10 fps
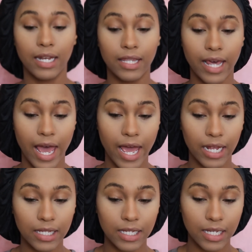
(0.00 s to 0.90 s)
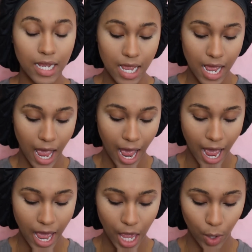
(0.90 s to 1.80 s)
that
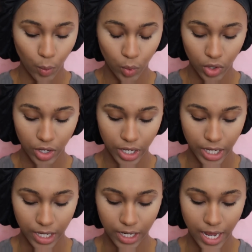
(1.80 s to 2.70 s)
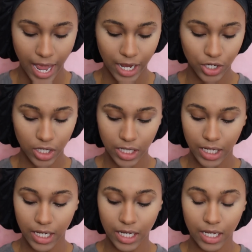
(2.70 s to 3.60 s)
I would
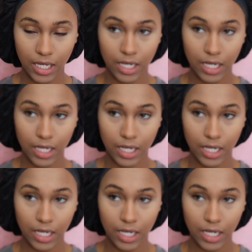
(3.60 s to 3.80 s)
actually